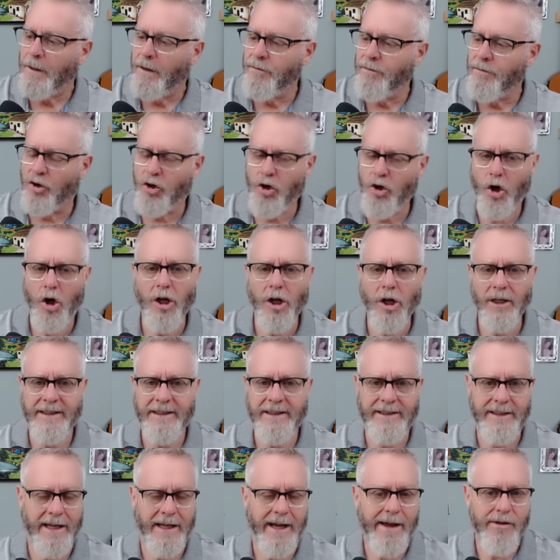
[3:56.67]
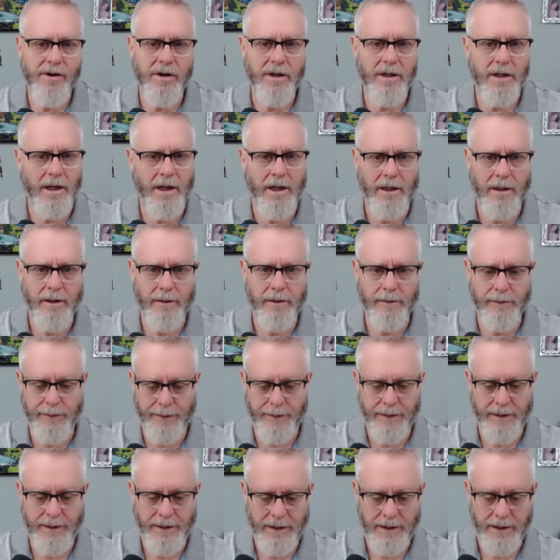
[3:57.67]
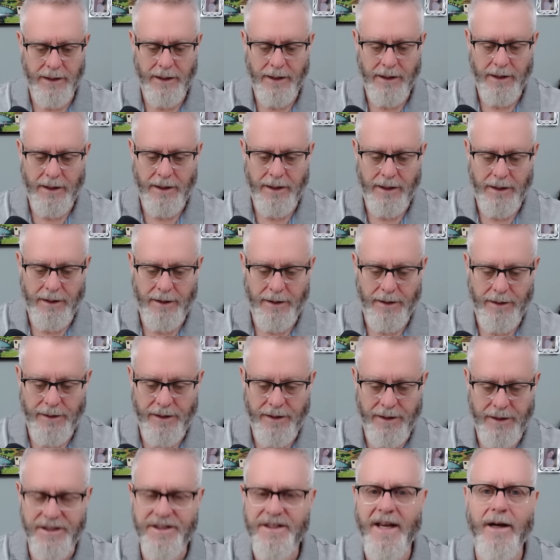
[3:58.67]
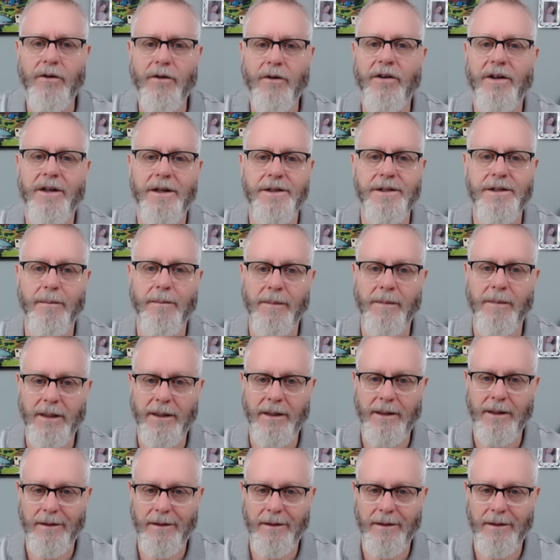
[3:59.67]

calling together of the sacred assembly,